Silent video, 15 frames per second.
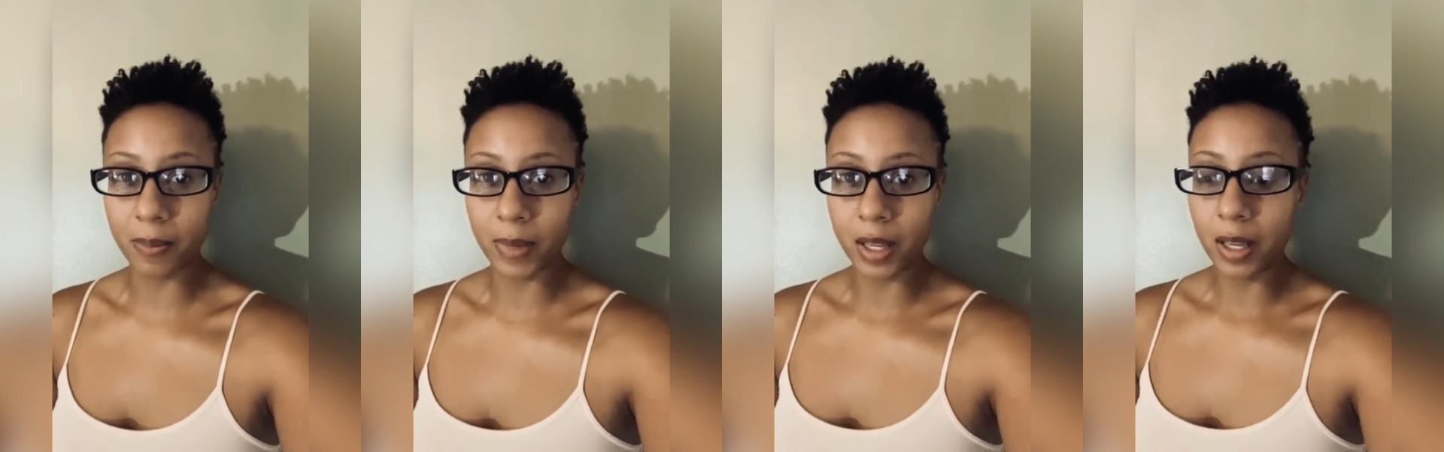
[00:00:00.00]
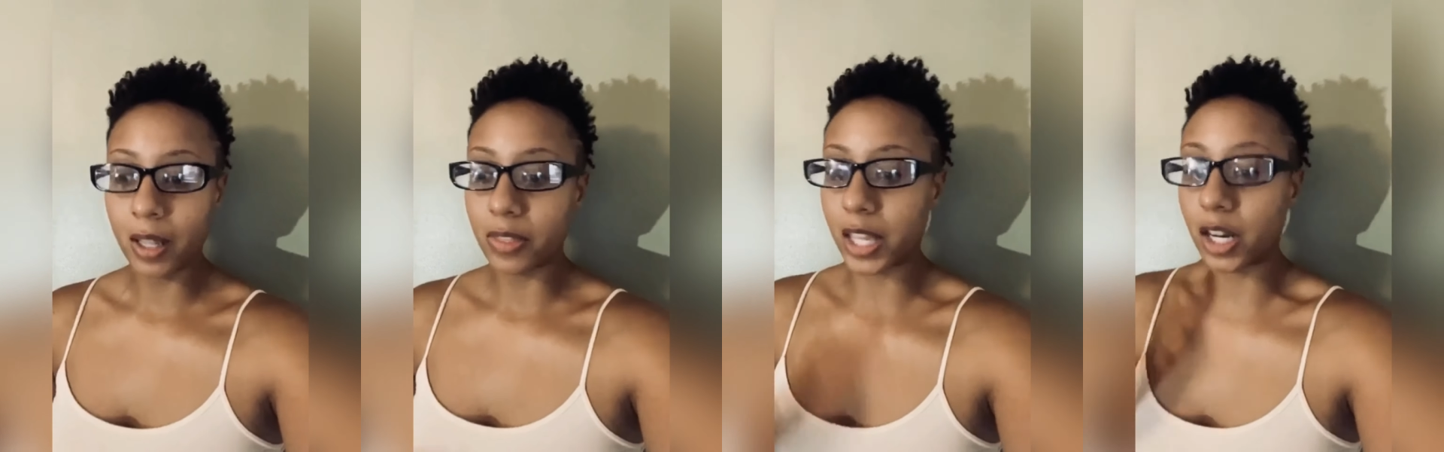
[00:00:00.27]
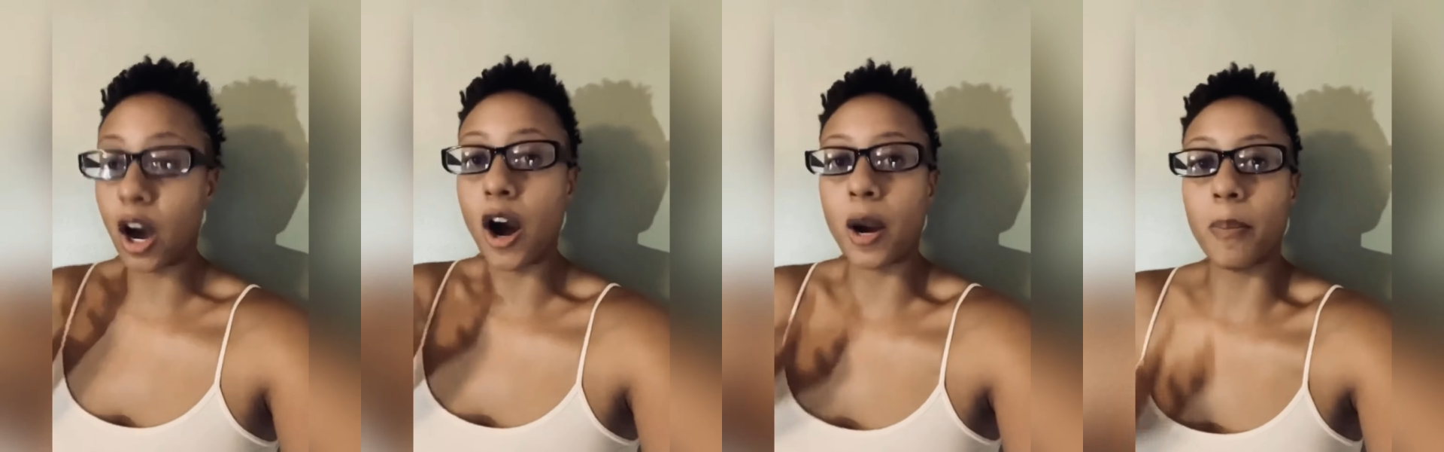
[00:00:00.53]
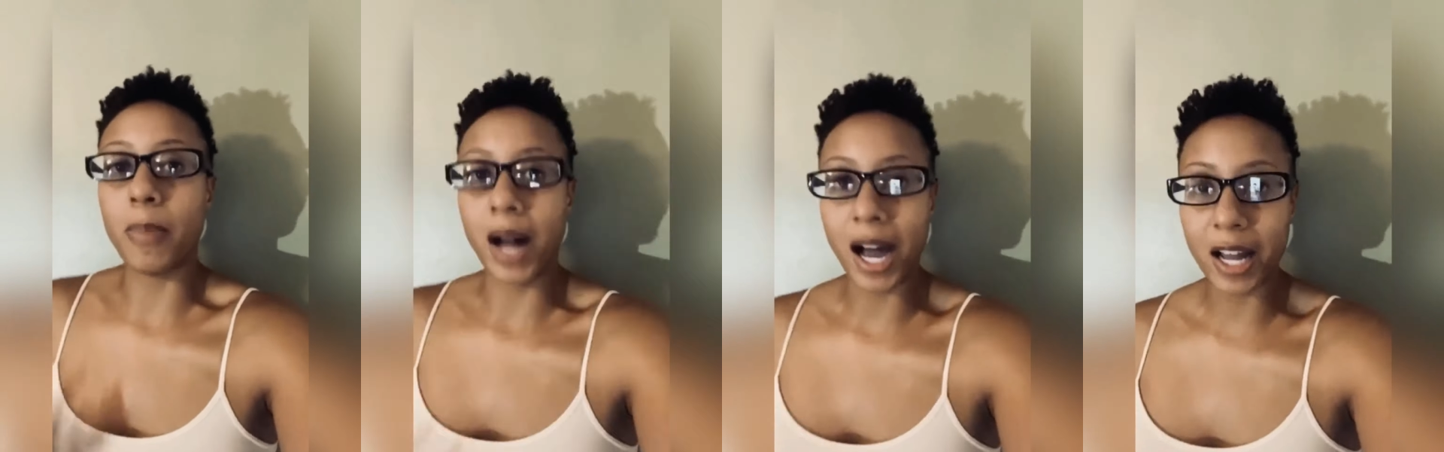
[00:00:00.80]
then our
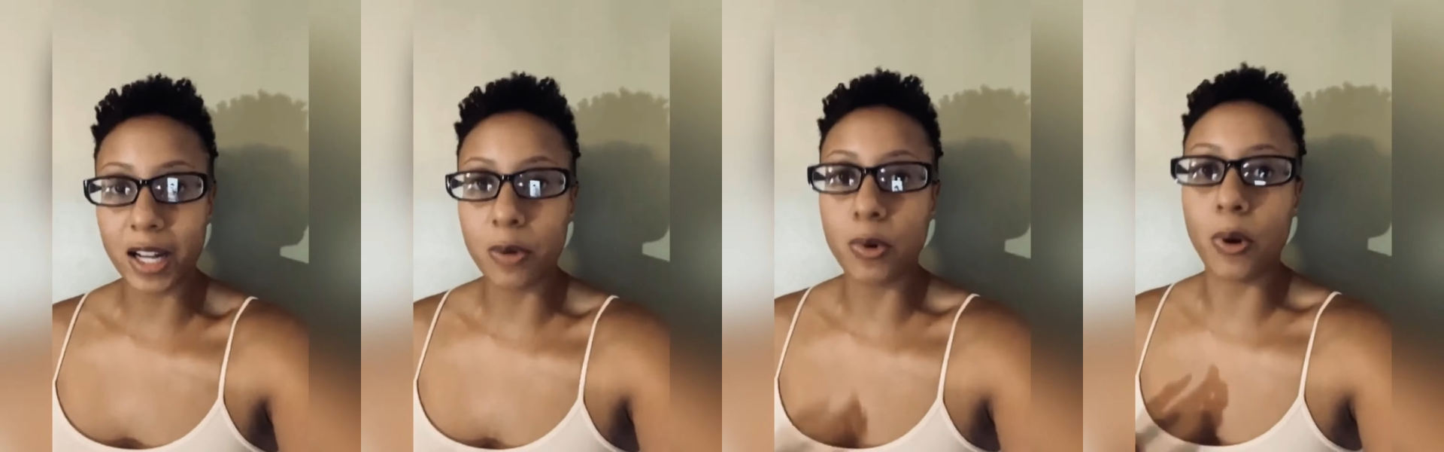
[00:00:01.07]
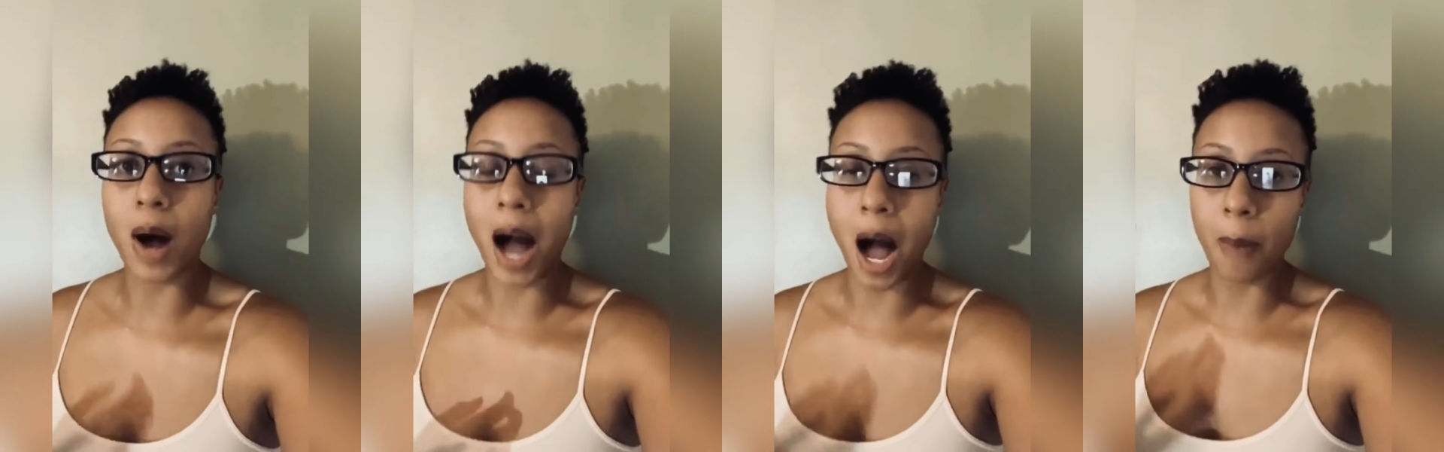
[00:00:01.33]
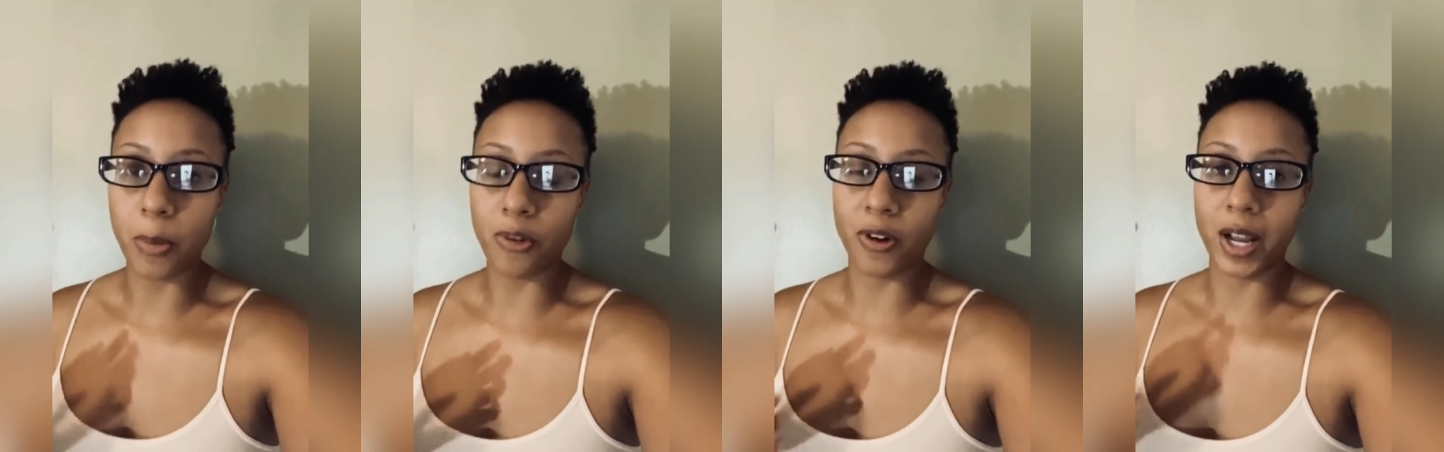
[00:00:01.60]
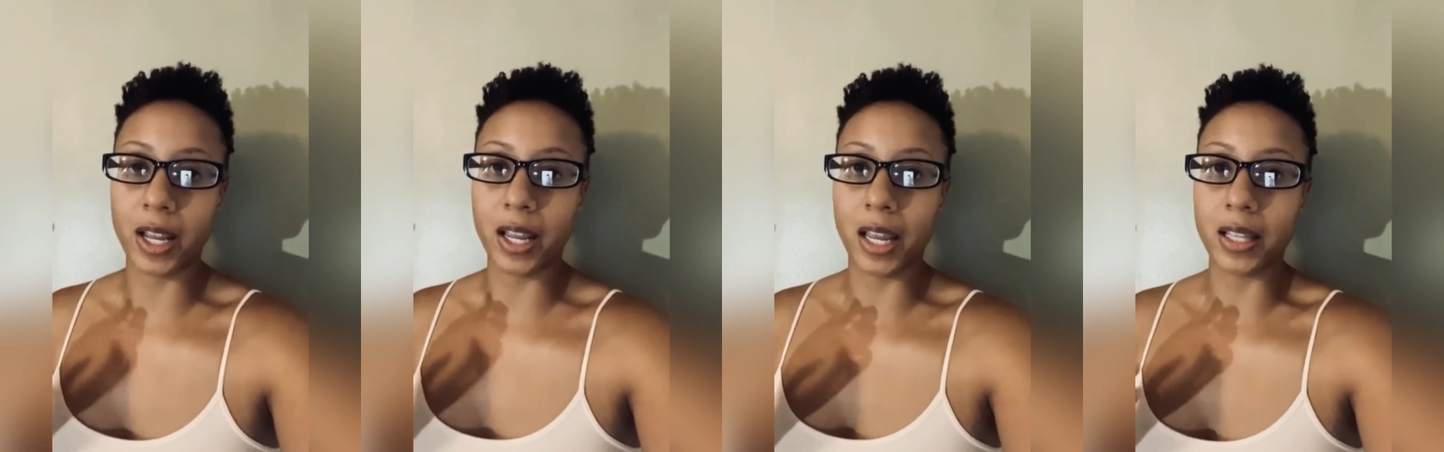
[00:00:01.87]
body will
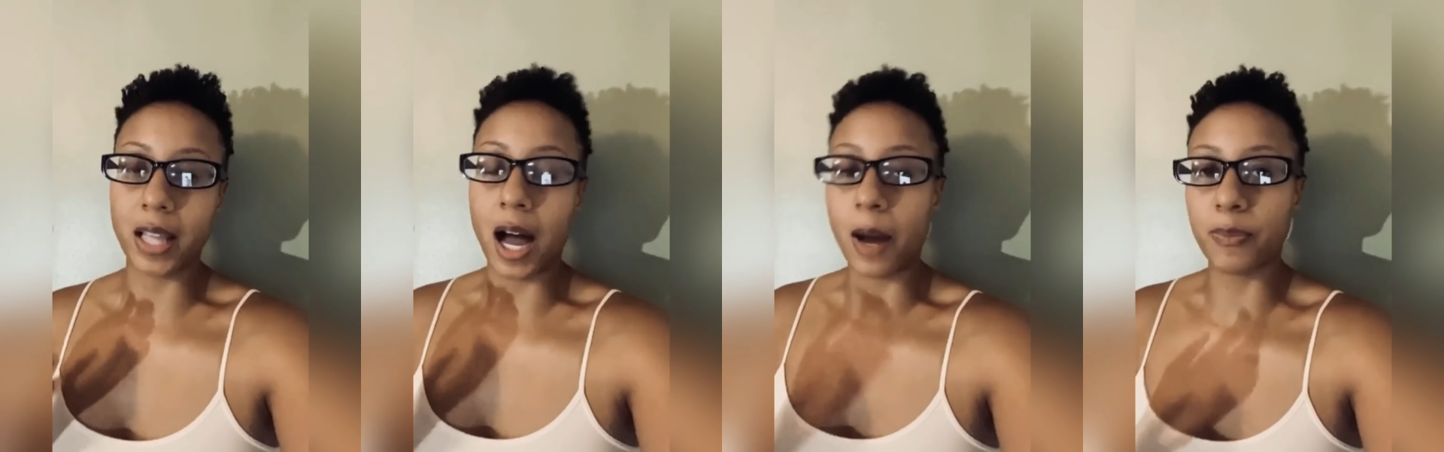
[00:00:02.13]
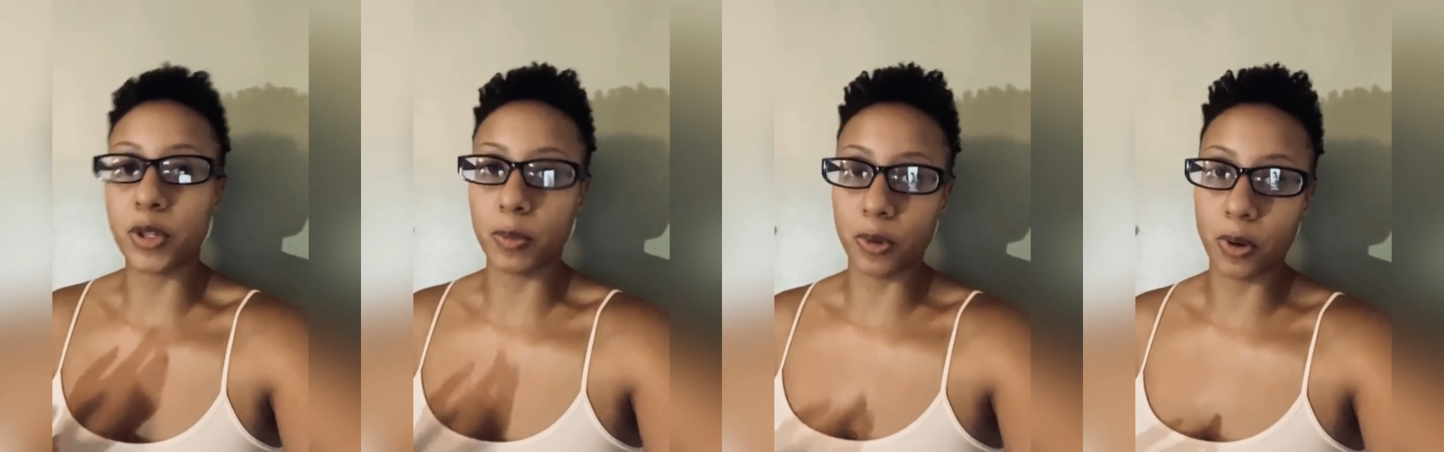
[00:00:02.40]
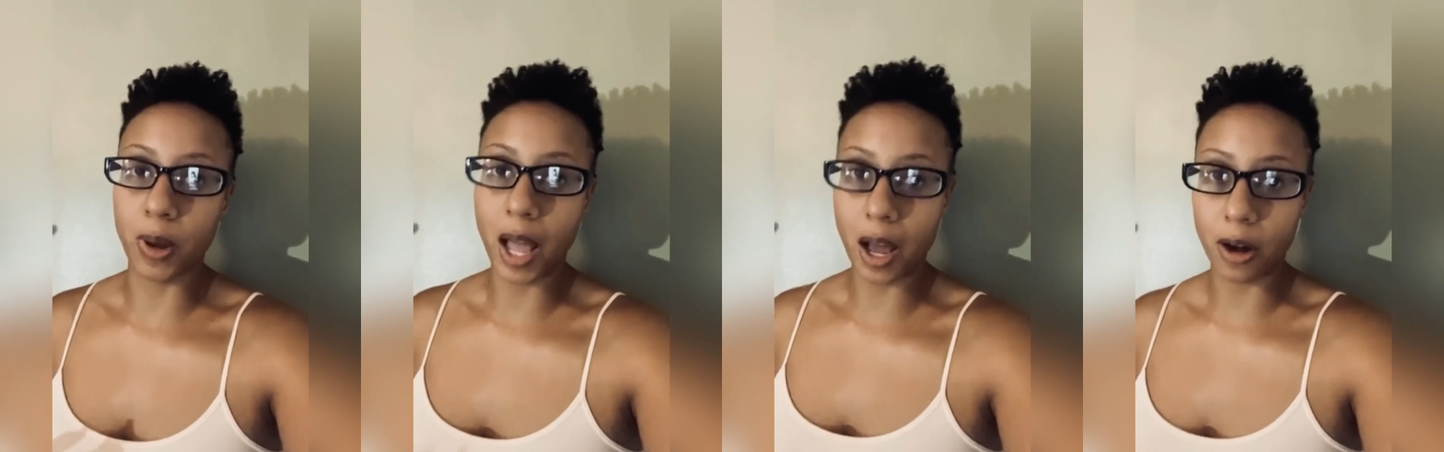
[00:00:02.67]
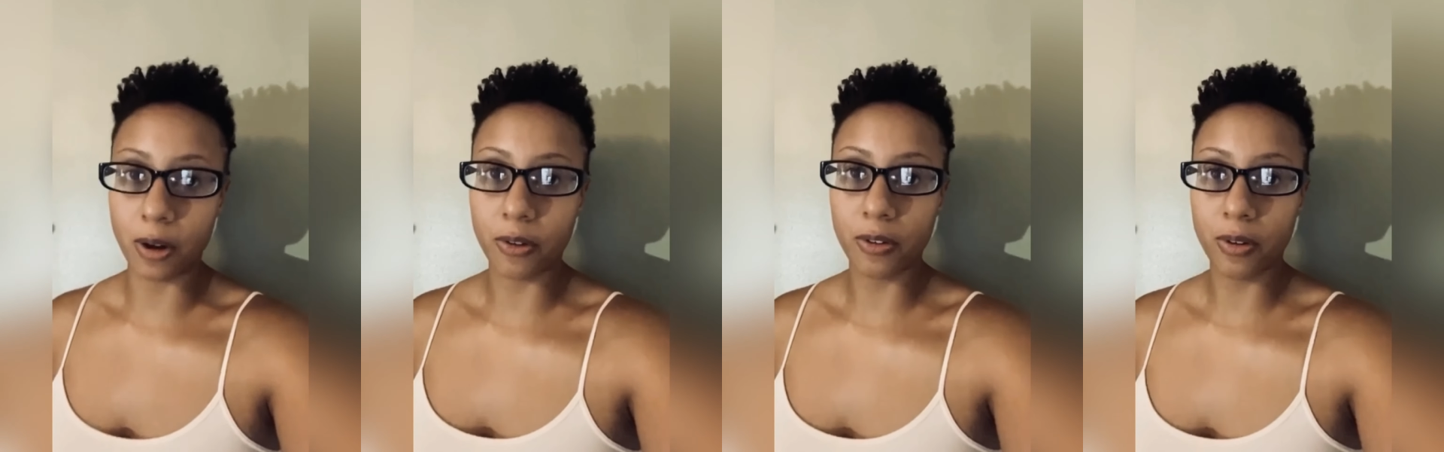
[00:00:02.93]
operate in optimal health.